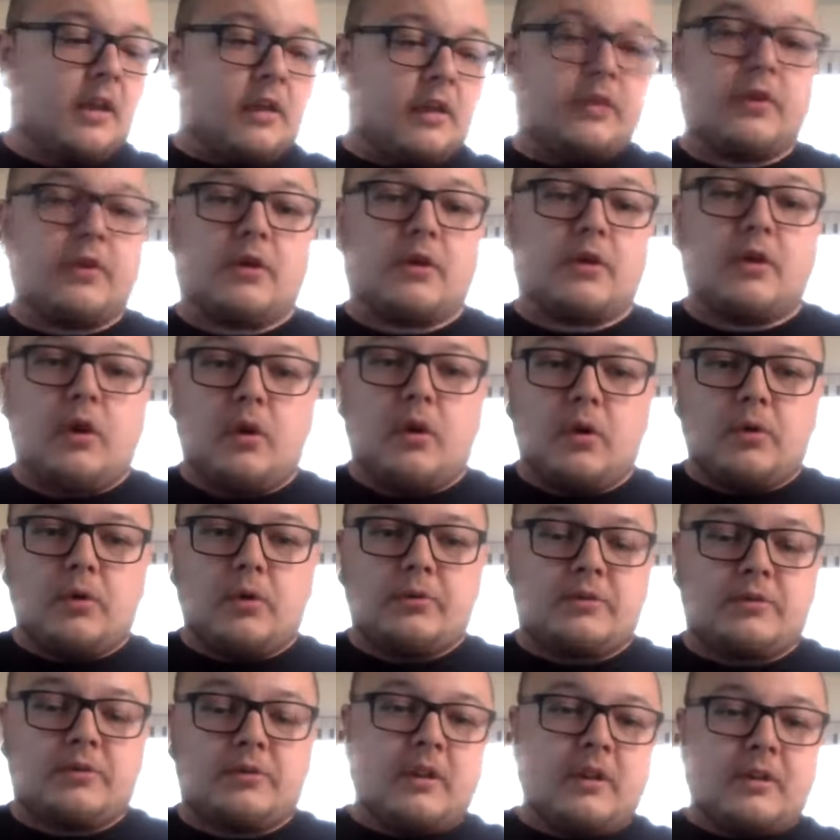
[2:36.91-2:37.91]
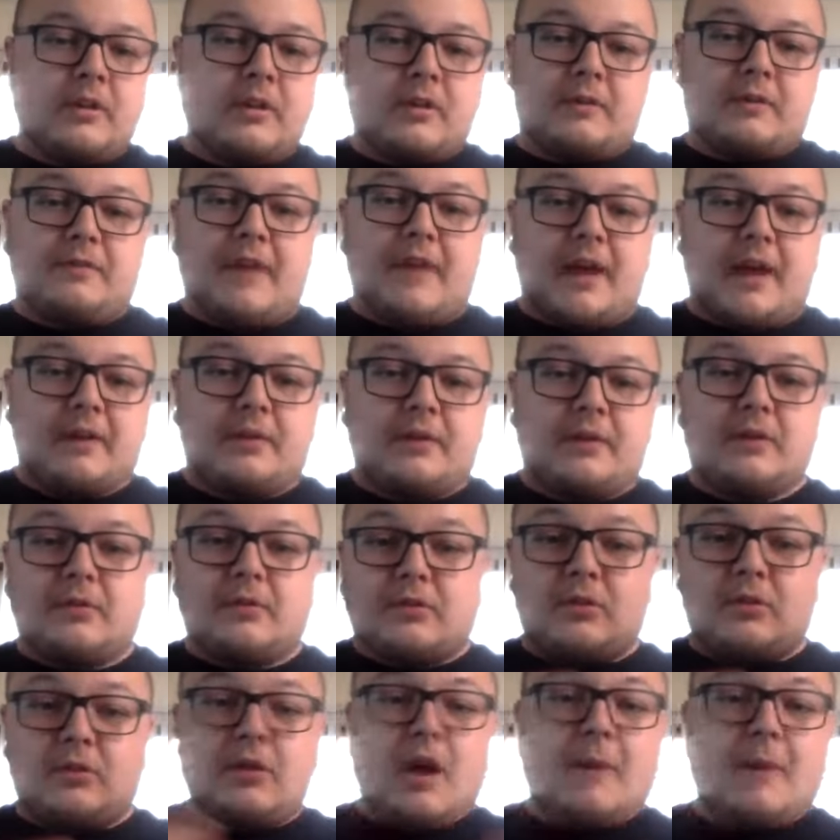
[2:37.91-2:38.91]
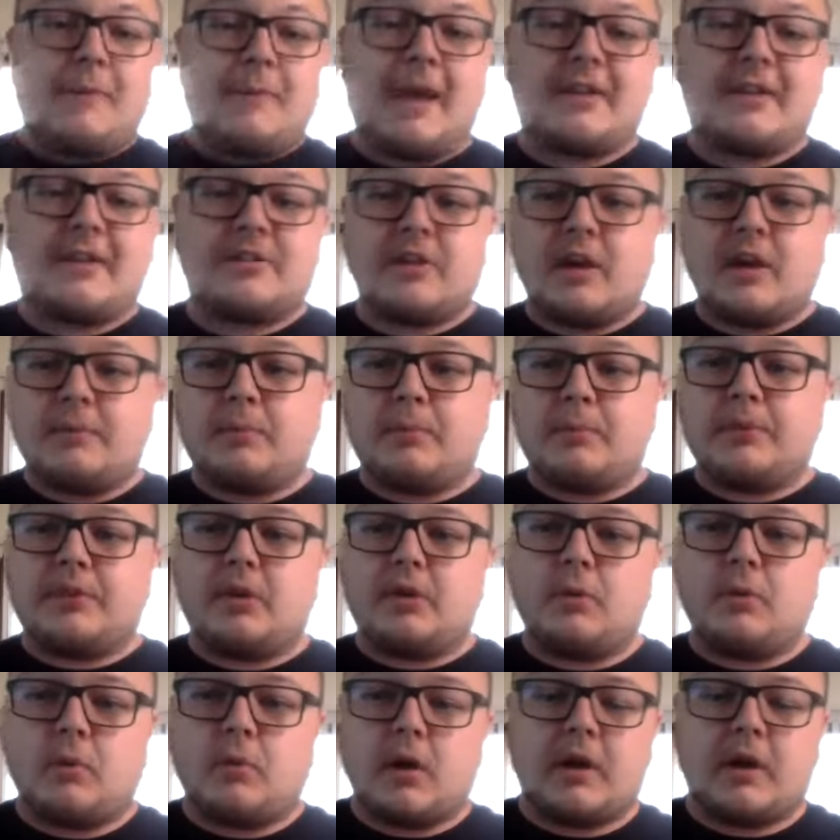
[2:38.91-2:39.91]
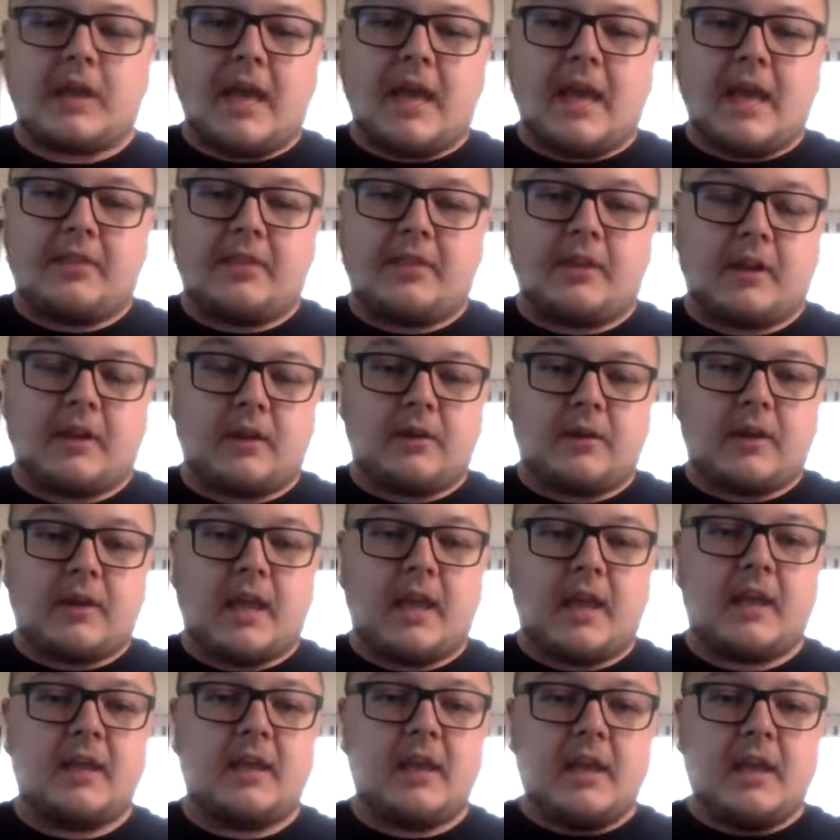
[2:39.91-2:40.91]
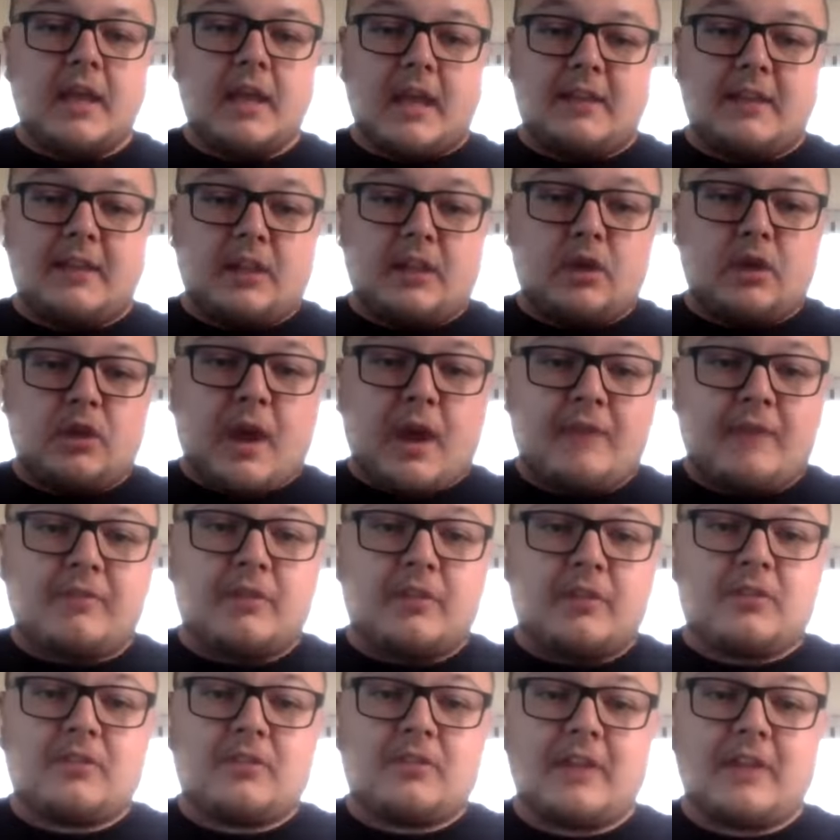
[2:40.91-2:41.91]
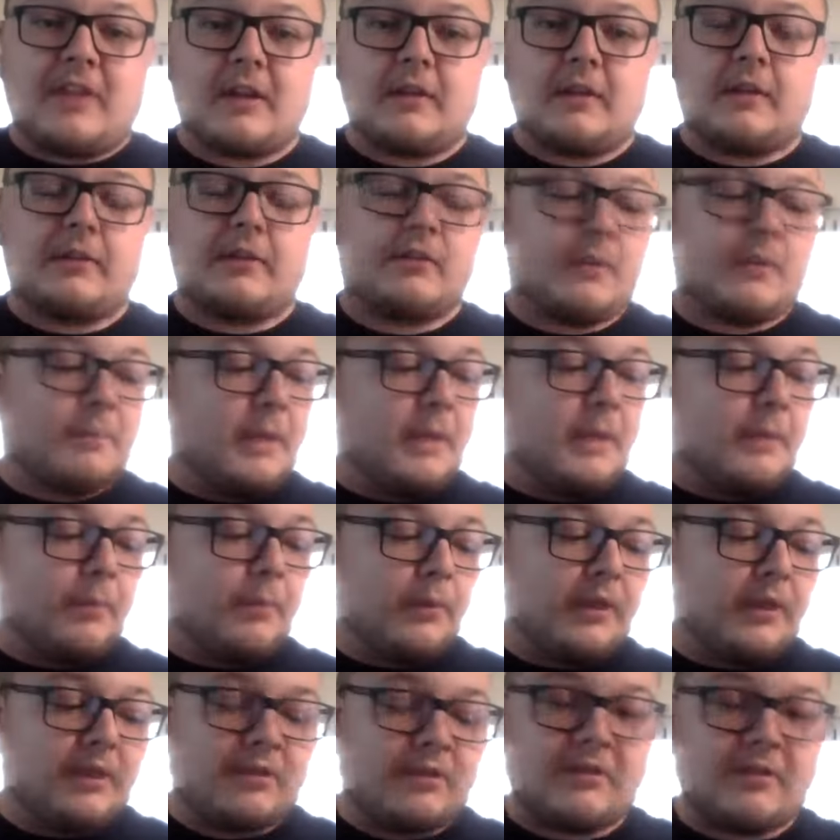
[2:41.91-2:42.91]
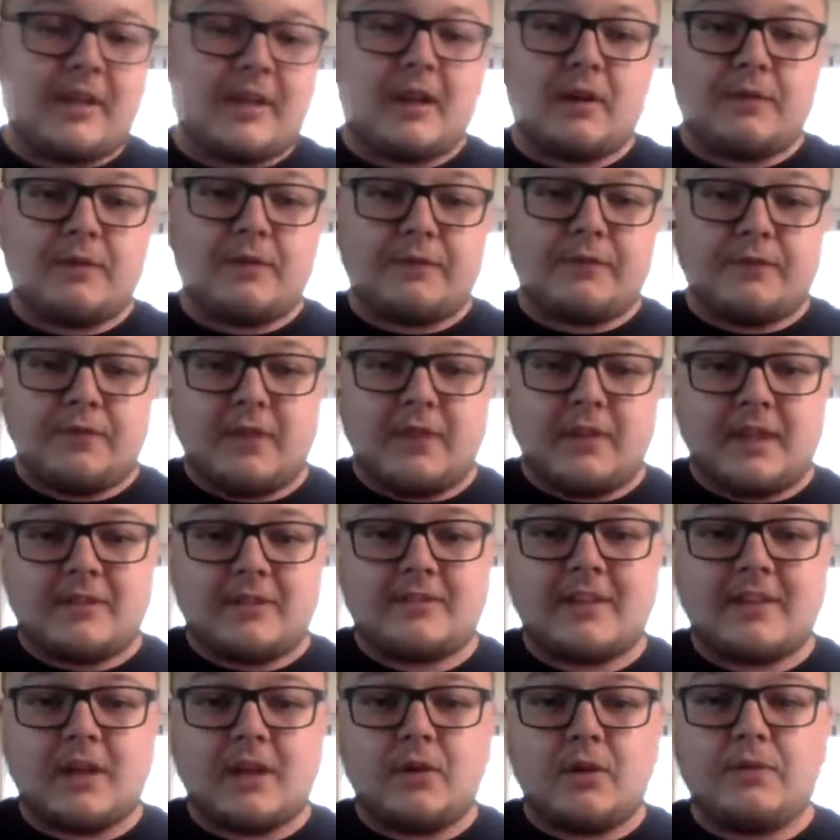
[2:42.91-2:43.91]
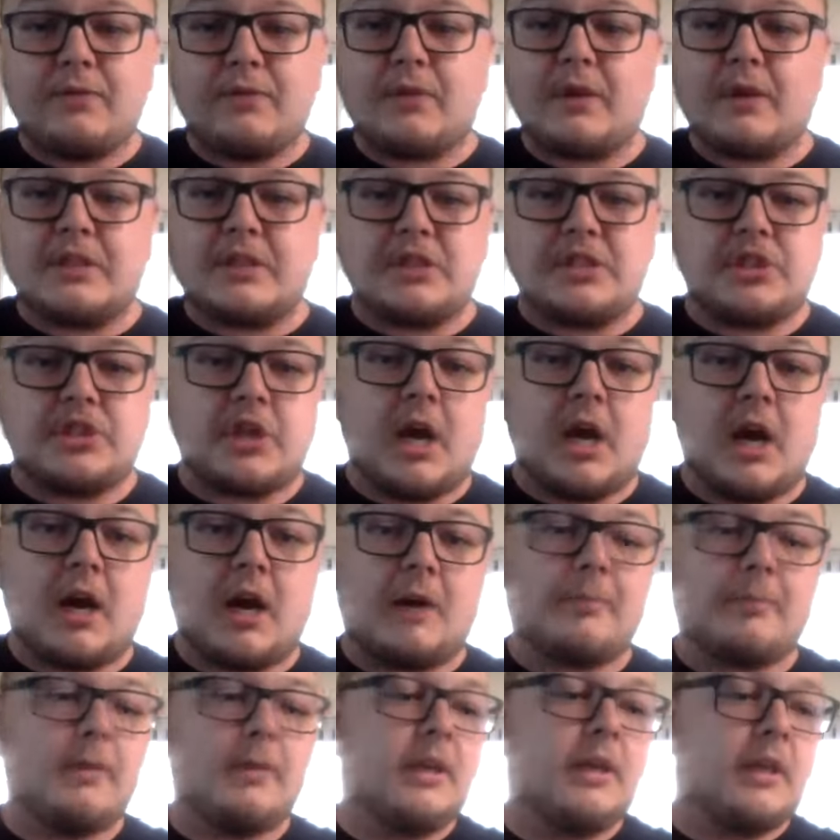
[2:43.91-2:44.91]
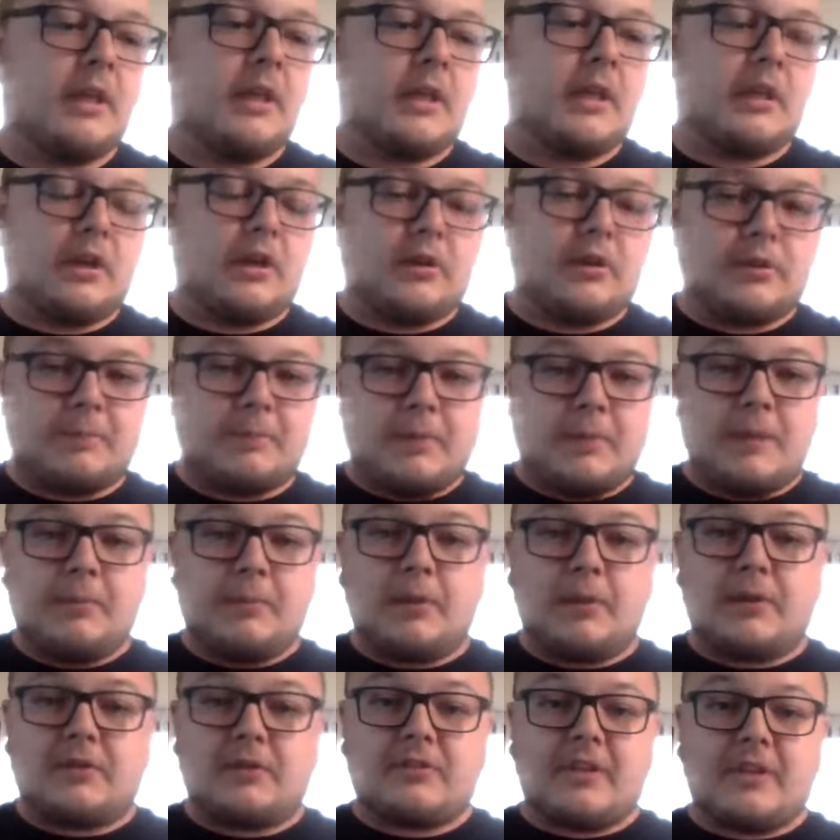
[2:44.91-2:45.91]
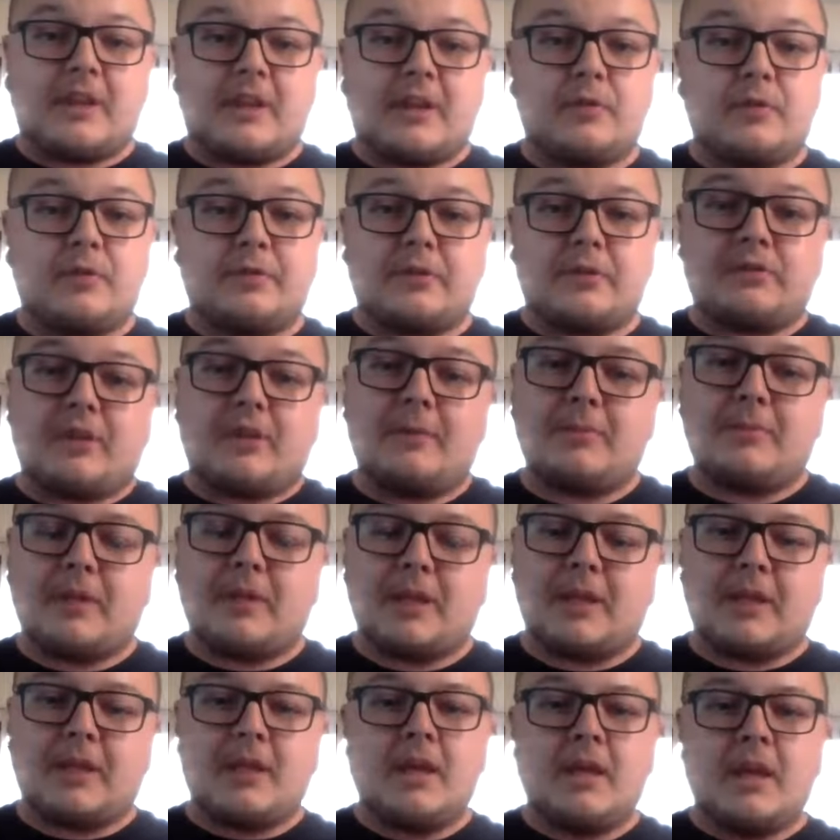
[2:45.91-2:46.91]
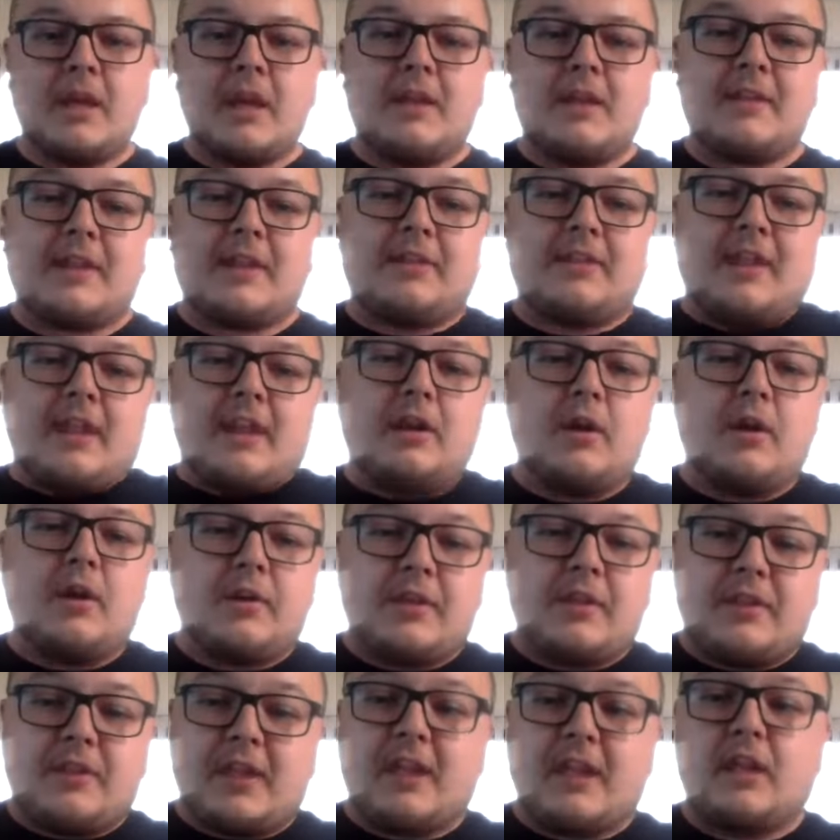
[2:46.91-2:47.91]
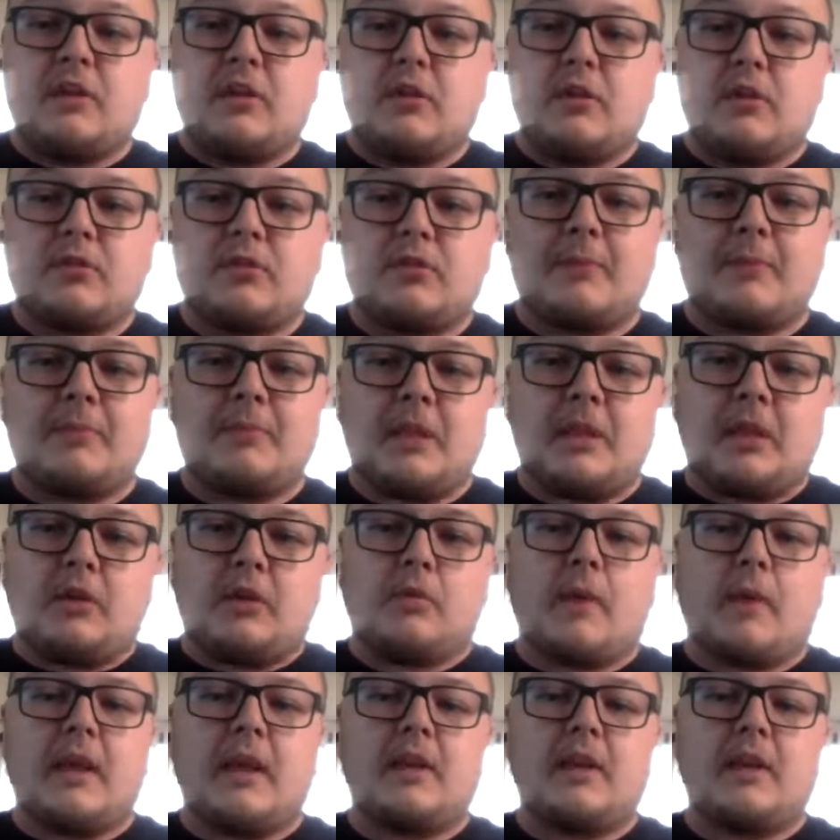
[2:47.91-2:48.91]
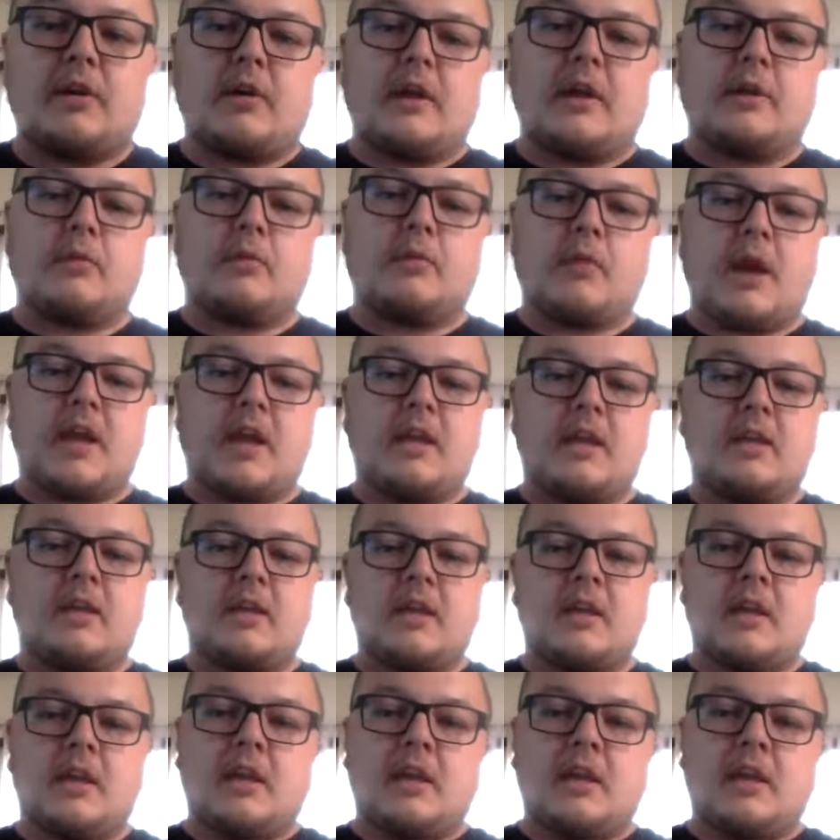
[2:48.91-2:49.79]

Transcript: Their goals, their values do not match up with their work ethic, okay? And then you have the settlers, the people that settle for a job, the people that settle for something that they know that they can do something greater in, right?